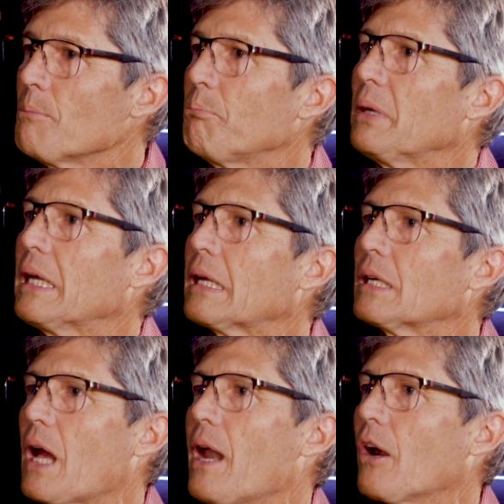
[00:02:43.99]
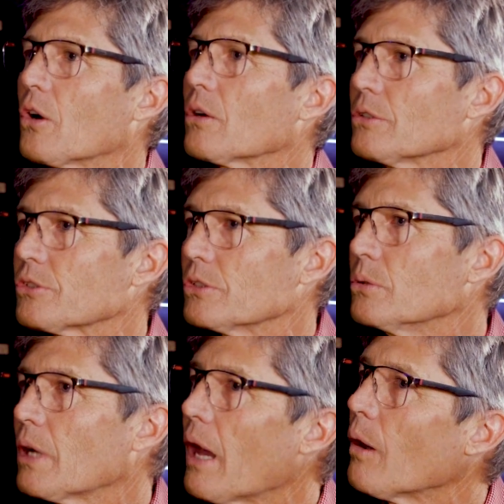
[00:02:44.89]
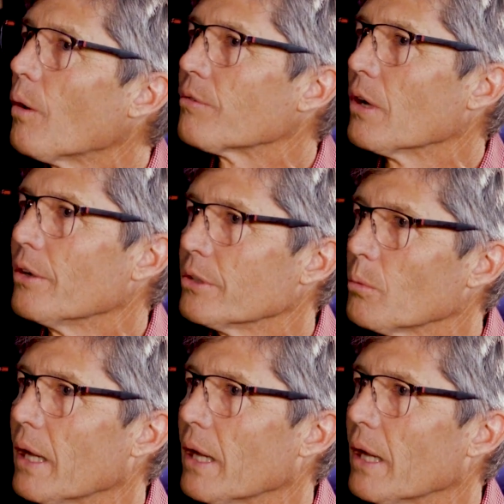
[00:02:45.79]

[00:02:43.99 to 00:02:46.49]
big kind of hurdles you got over on your